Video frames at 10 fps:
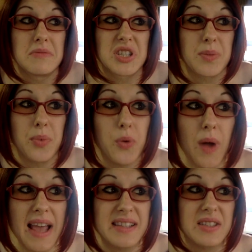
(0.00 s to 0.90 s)

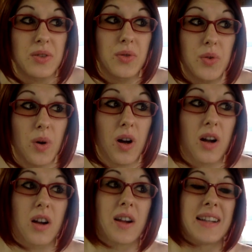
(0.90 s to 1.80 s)
suppress who you
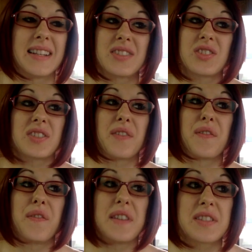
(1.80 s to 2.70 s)
are. And it's just the
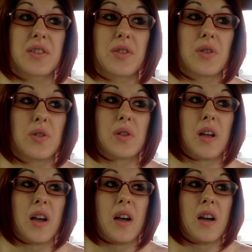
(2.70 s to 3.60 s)
physical